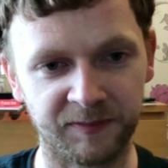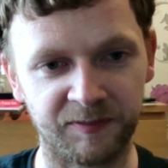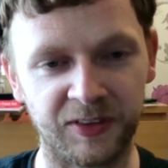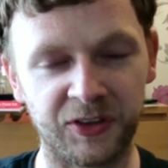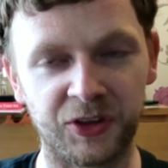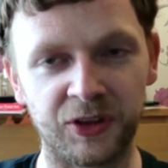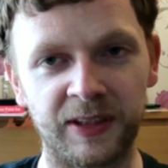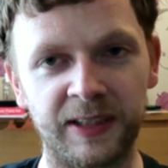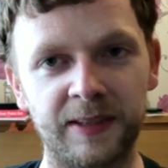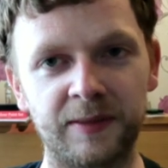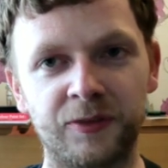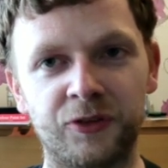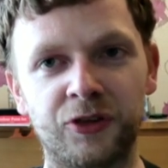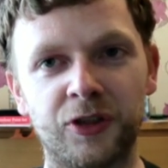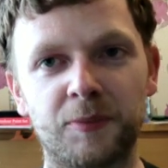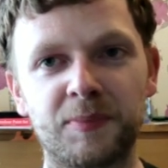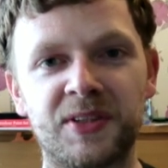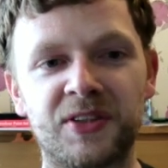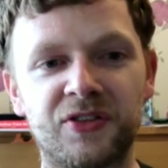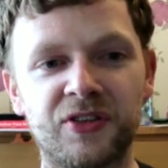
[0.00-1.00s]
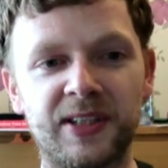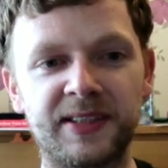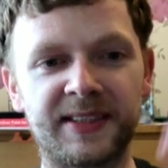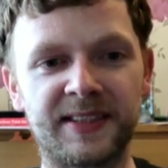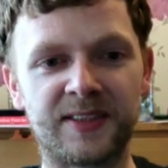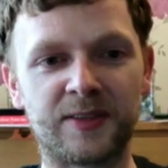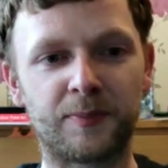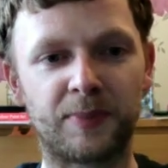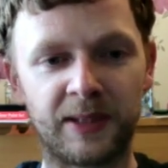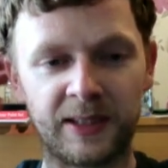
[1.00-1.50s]
This unit drops straight
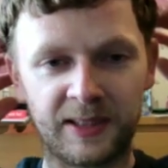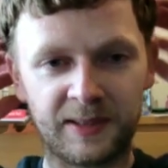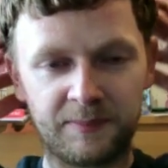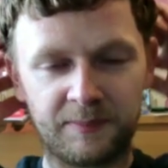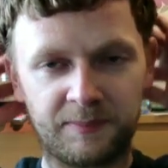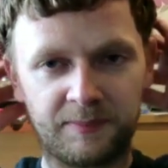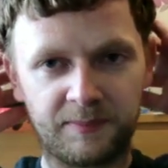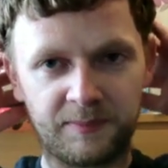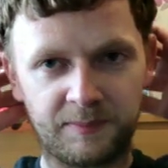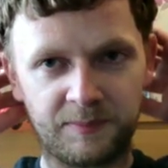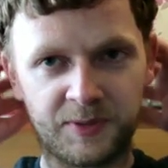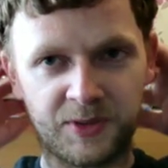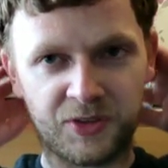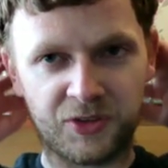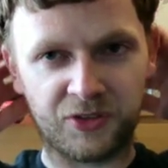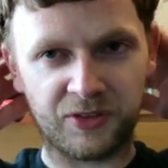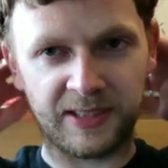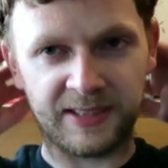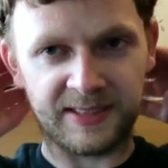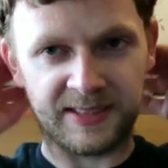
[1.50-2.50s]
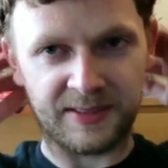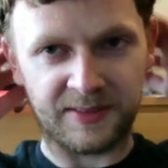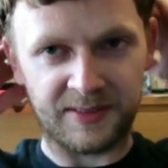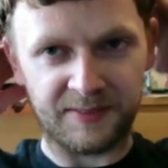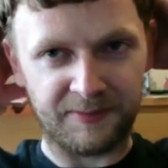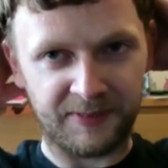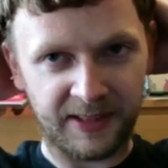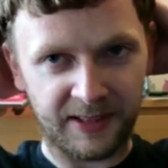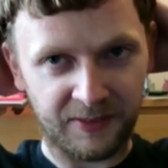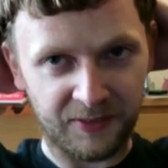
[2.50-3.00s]
into play, straight to
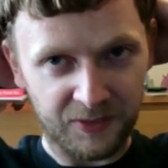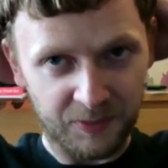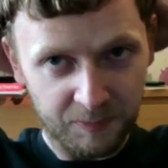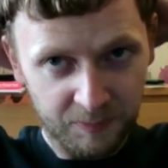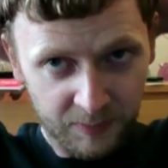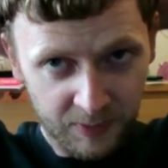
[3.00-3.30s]
defend.